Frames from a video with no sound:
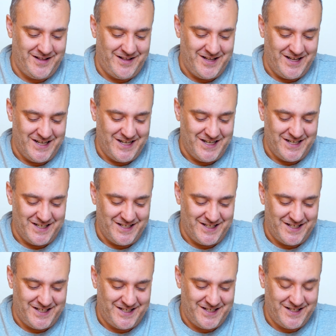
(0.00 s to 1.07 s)

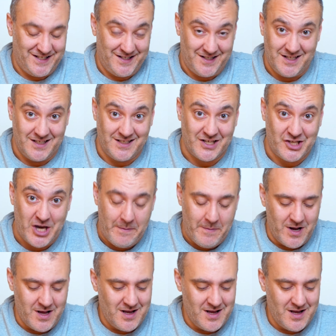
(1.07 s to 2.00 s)
this is a gem.